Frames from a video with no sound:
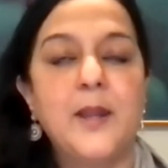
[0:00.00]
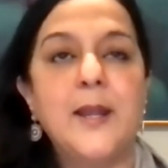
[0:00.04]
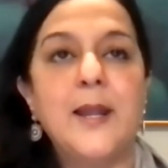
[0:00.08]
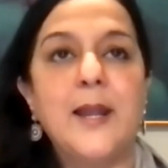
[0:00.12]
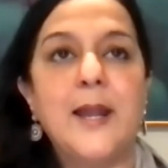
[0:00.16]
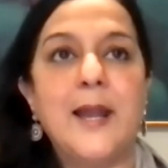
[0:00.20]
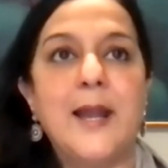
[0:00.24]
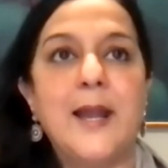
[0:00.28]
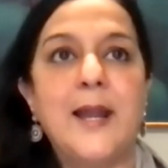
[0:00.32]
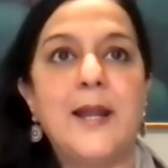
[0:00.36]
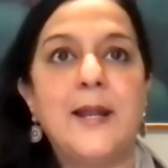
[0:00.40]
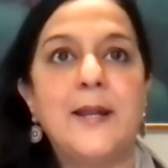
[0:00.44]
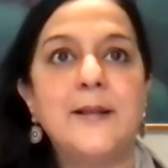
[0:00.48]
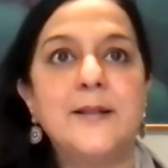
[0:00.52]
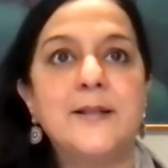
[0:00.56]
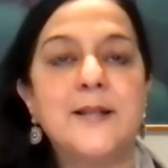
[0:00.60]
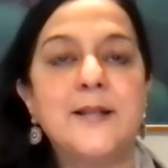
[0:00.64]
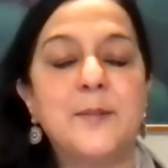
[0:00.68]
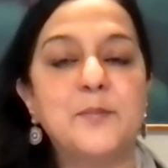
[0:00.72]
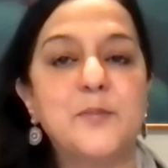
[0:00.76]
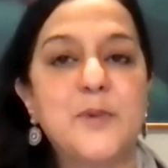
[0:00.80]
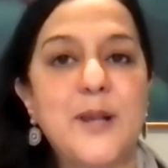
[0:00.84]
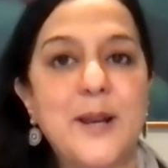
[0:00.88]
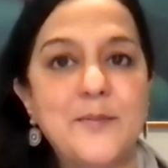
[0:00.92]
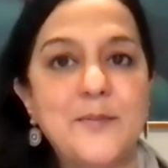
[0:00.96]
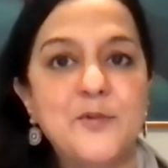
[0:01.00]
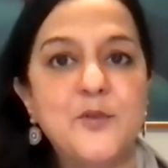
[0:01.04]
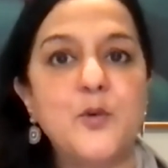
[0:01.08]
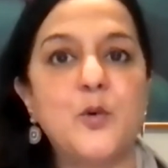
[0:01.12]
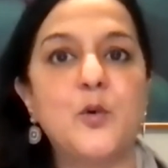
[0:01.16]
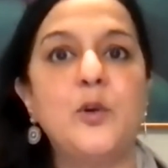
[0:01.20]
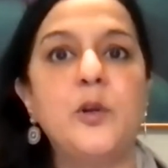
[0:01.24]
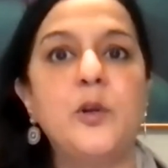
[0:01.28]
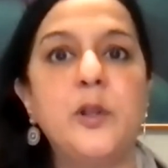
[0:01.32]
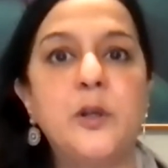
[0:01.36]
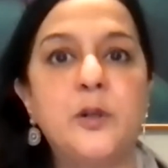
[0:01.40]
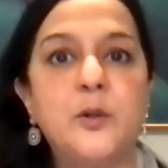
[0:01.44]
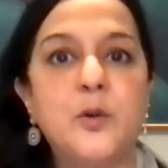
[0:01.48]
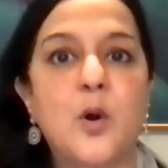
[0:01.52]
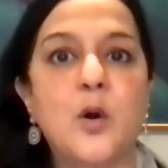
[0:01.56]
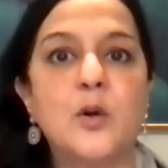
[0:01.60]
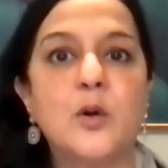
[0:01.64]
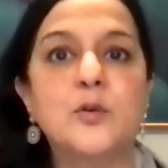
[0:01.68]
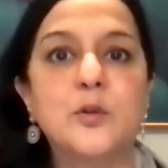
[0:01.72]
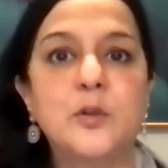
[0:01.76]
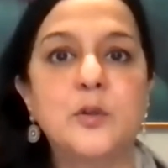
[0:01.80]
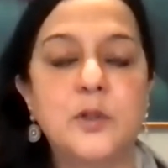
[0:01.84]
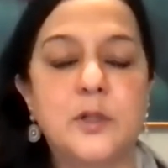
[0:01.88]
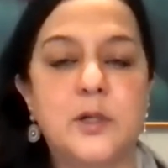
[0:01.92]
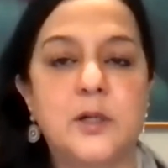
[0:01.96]
And sometimes you only talk
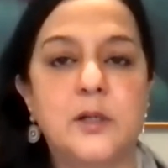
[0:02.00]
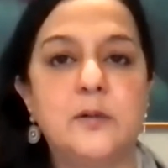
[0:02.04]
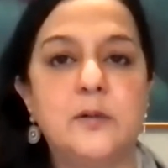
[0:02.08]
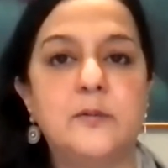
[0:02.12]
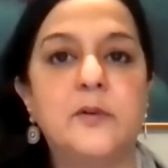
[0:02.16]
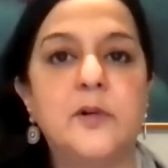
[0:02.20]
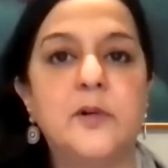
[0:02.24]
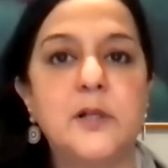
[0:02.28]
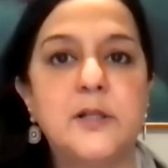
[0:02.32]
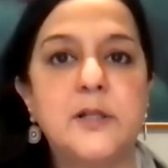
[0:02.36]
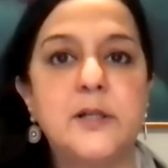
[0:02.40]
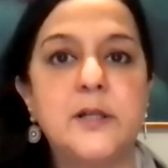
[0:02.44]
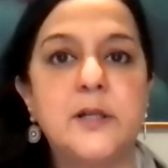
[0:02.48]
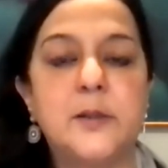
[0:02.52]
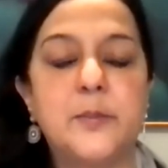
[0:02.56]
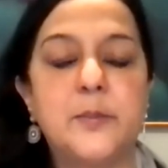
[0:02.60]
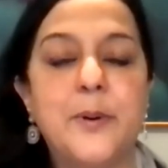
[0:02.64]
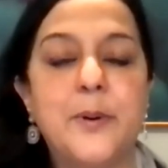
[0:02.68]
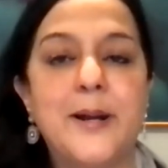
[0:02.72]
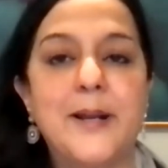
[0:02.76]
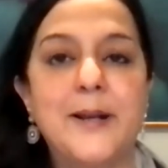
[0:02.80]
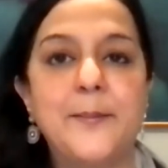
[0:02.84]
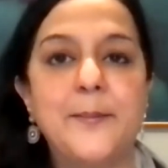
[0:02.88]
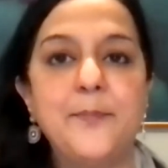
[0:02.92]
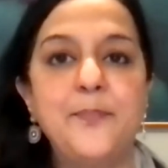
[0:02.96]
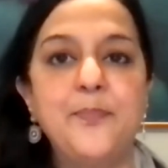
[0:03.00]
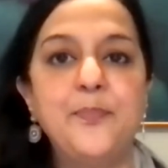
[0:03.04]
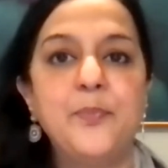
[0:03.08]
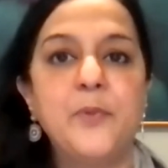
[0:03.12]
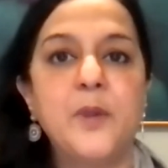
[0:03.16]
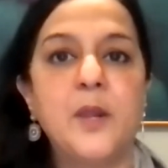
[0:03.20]
to the converted, but